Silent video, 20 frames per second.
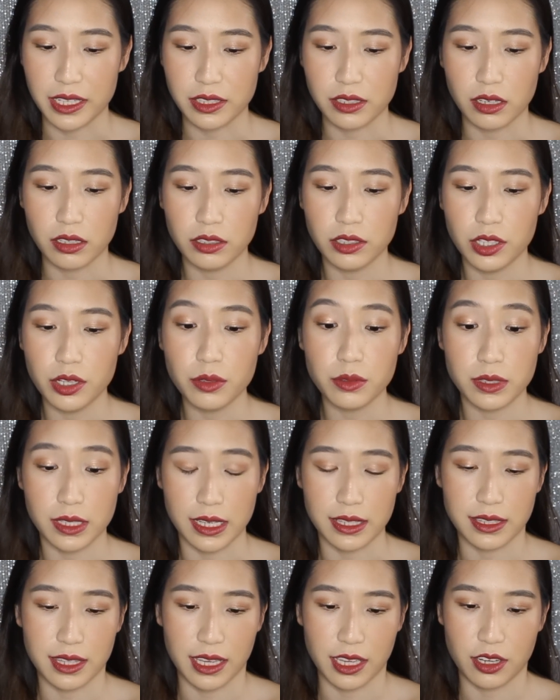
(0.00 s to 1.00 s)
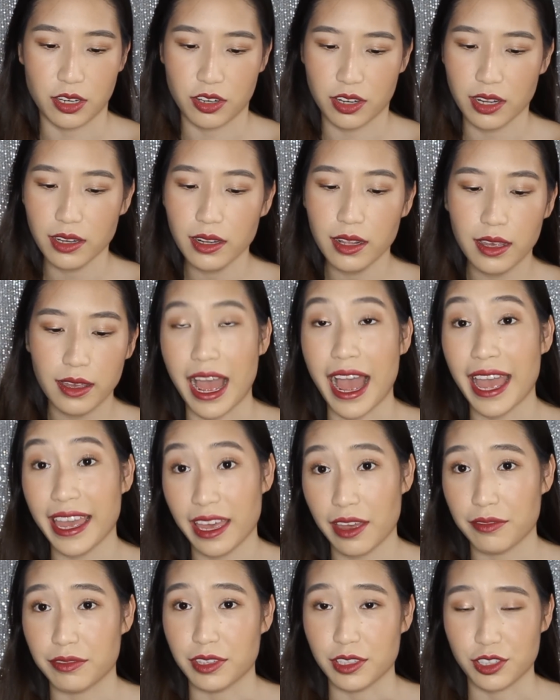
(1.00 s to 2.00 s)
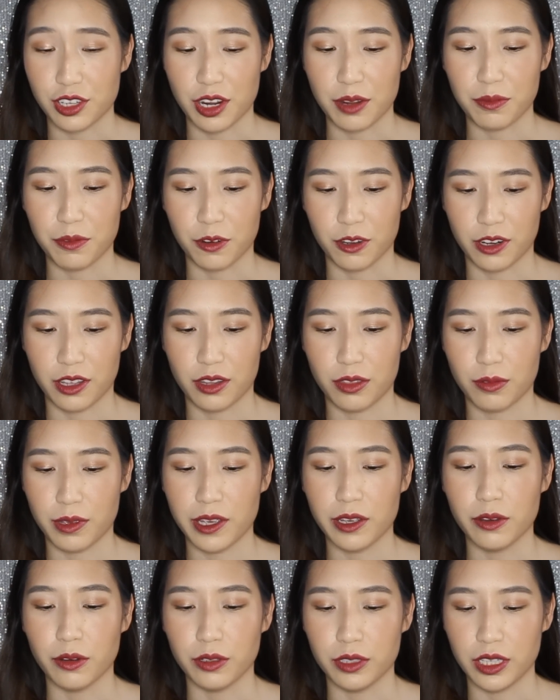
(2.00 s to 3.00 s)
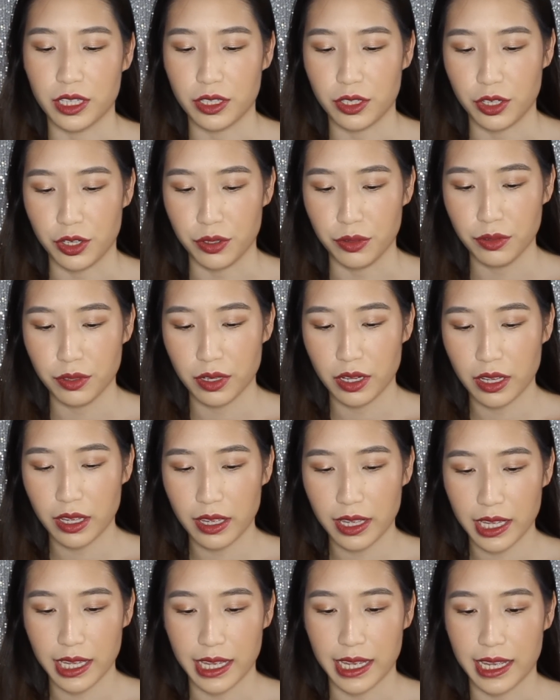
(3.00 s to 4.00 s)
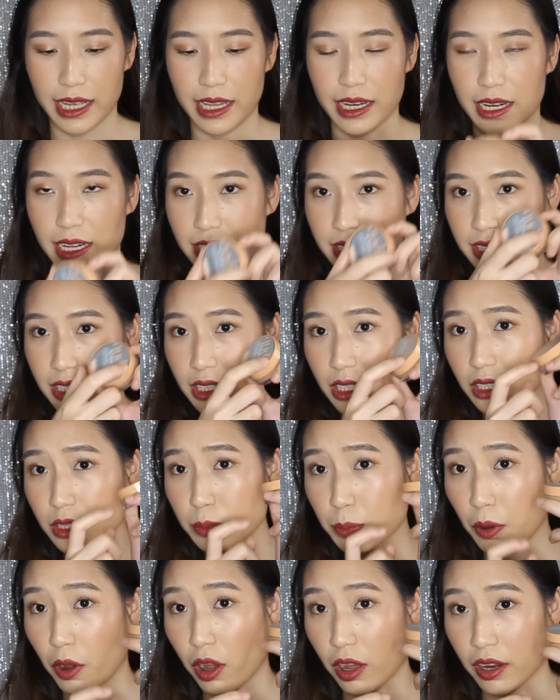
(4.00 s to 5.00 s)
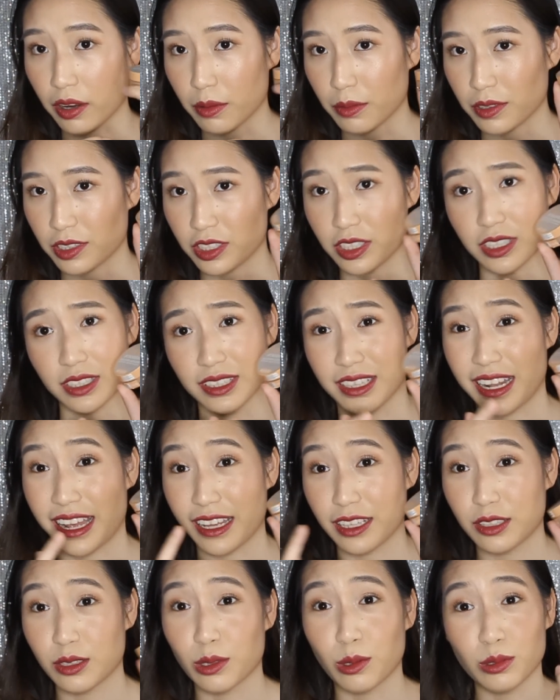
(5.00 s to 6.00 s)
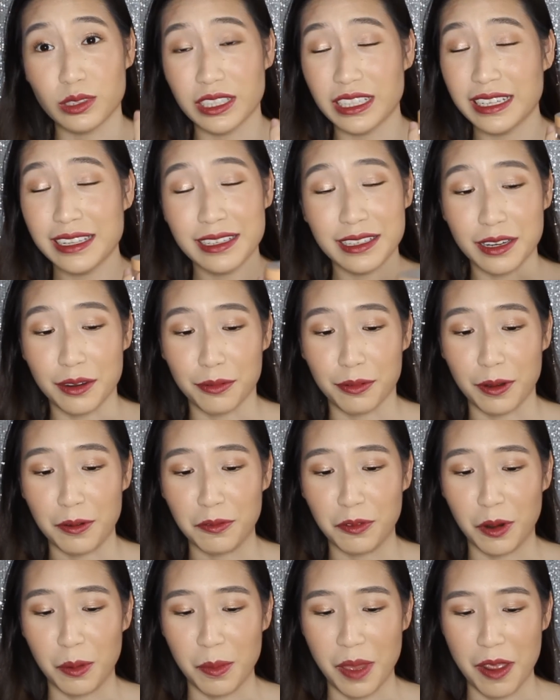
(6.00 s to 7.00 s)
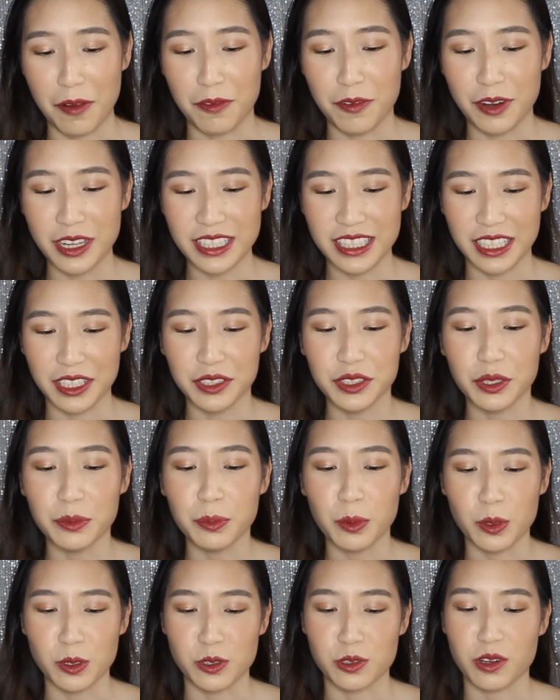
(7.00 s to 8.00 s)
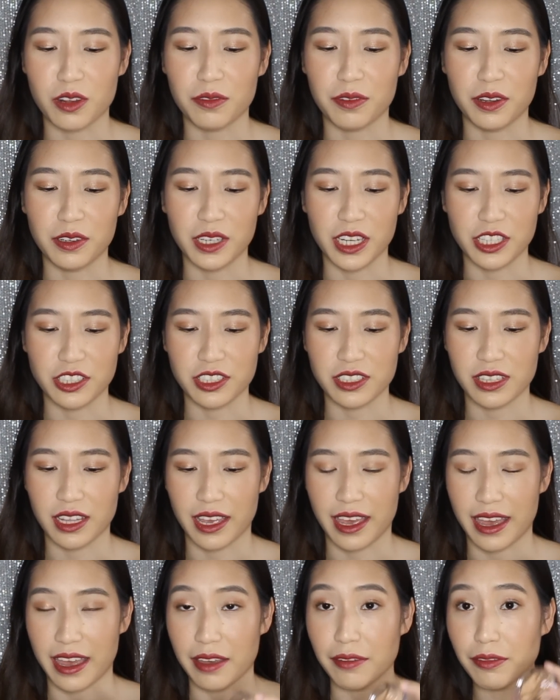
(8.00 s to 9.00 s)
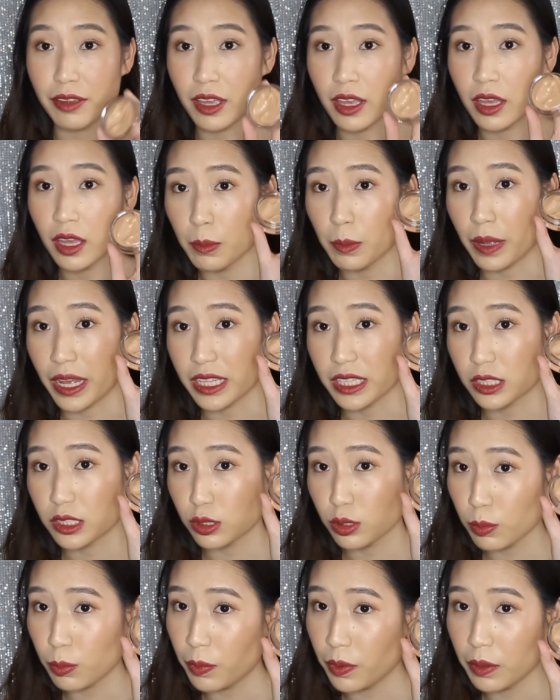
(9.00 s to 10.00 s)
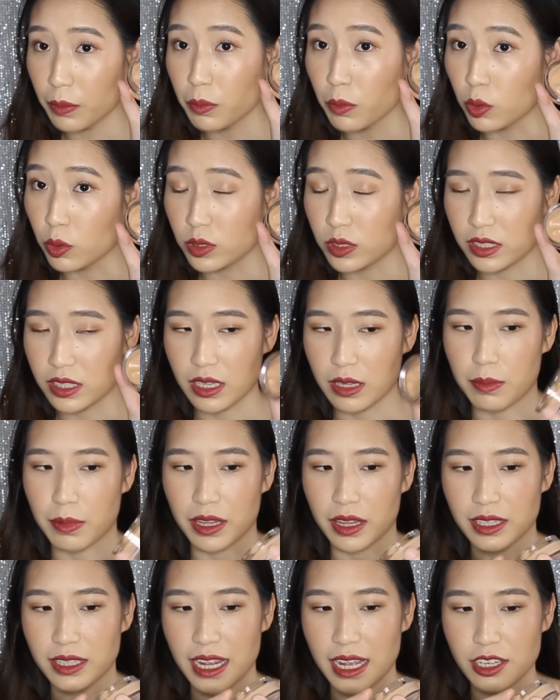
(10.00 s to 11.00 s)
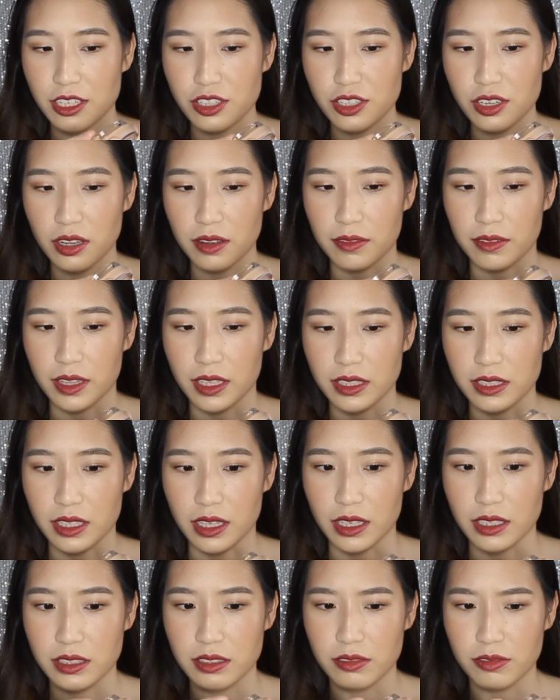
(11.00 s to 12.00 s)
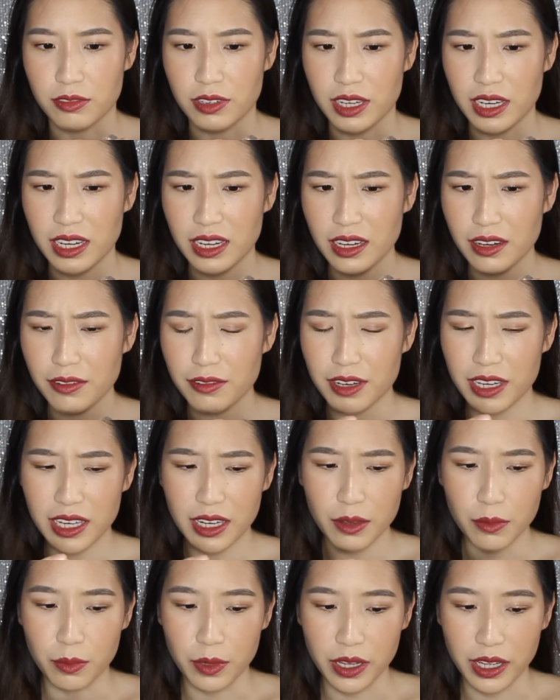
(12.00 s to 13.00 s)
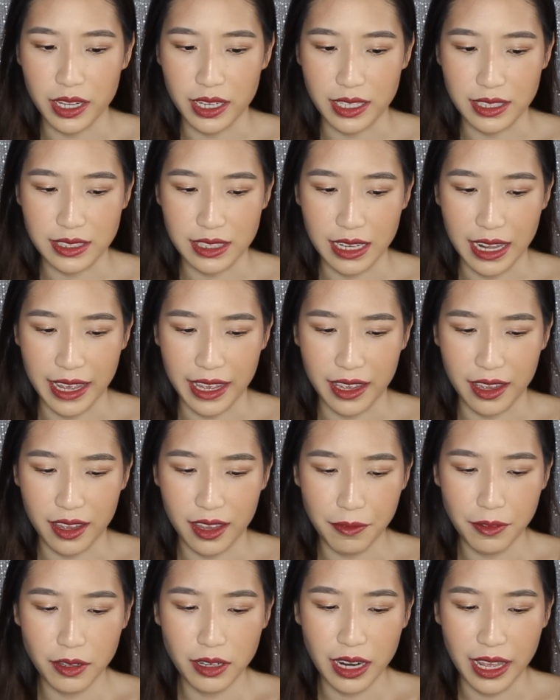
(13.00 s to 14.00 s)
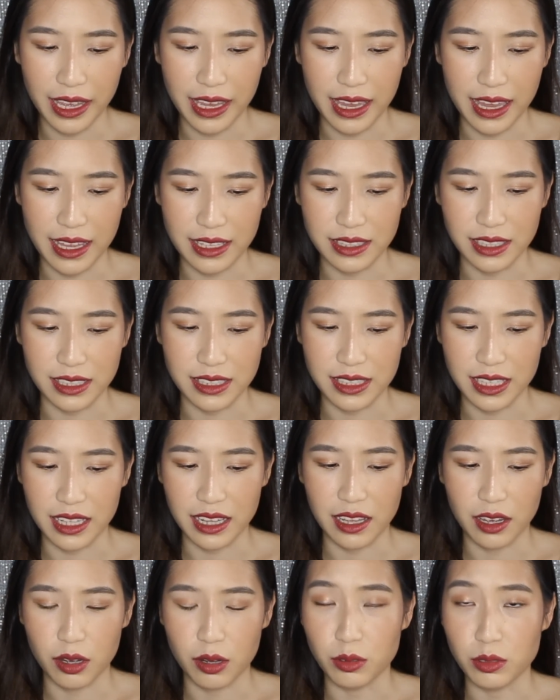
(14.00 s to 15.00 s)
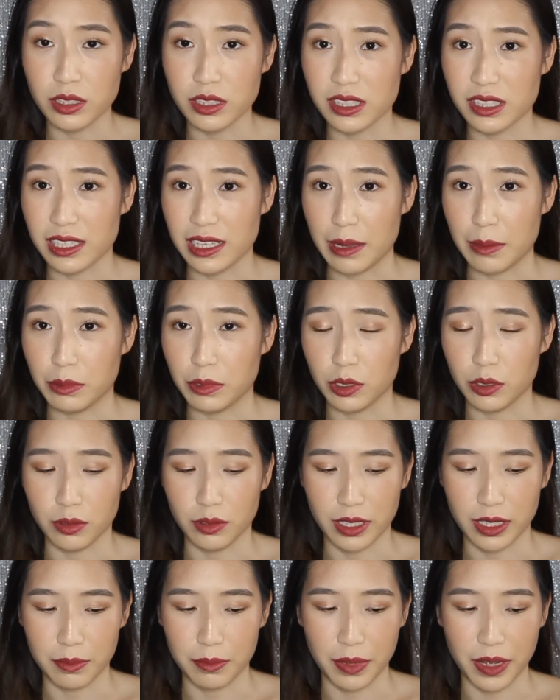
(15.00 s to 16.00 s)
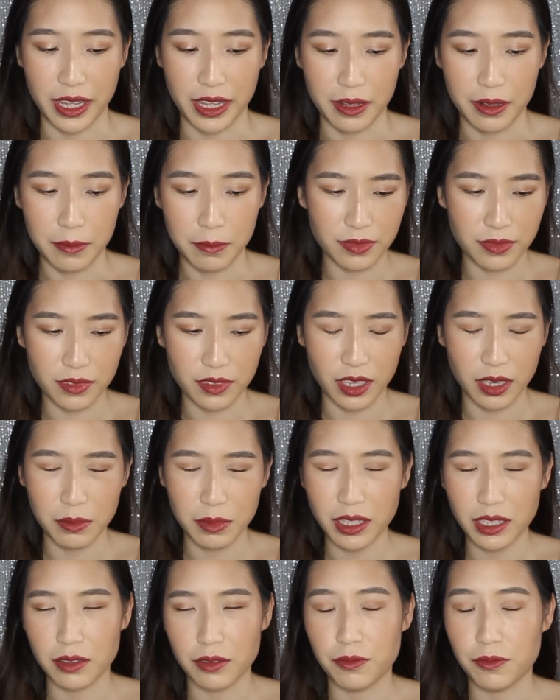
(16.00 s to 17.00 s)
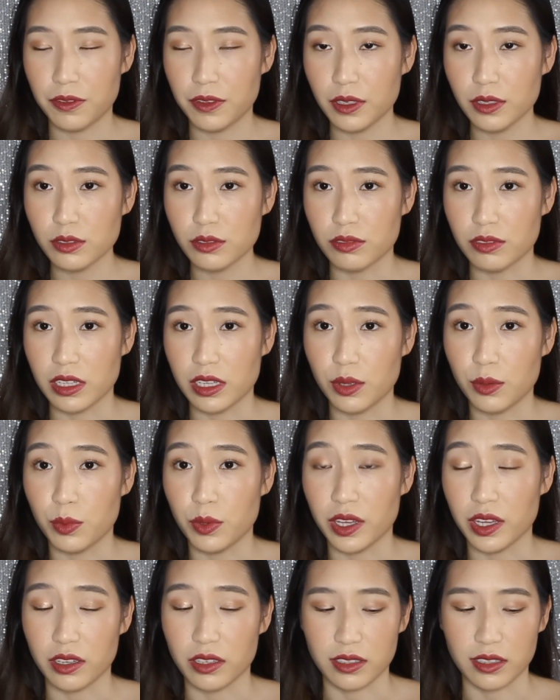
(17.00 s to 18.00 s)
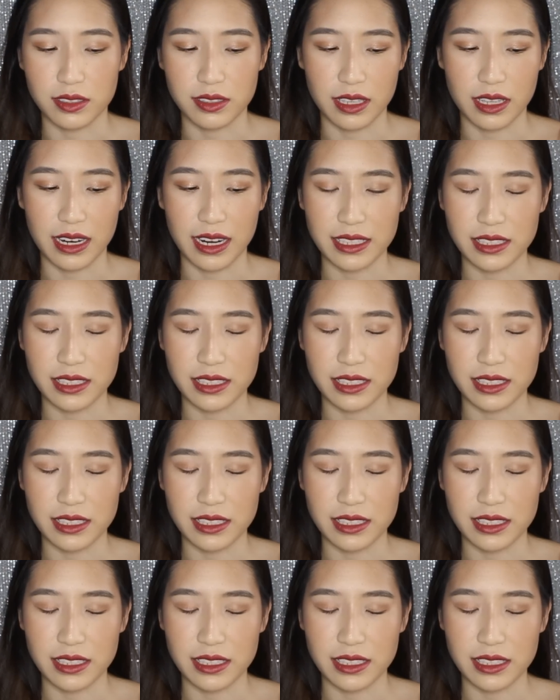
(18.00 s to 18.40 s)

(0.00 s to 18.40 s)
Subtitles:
It's called Nude Sensation. I have the shade 43 Golden Nude, and it's in this pot, which is like totally different from every single Bourjois foundations they have. But it's super moussey, but the texture of this is really weird. It's like, I feel like it has a silicone slip to it, but I mean, it feels really weird on the skin.